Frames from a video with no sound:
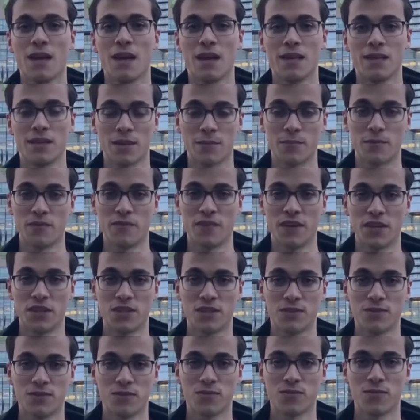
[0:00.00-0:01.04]
young
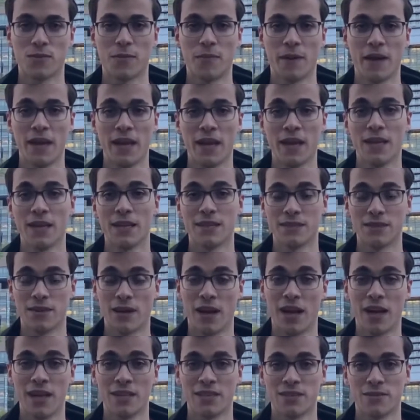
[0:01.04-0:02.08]
professionals will pay the
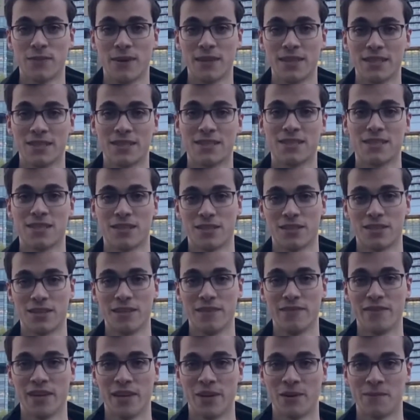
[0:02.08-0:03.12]
highest rents just to live
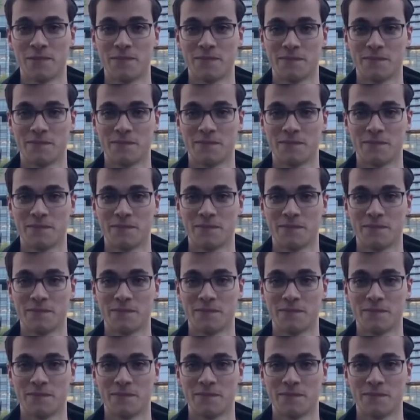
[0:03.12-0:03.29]
here.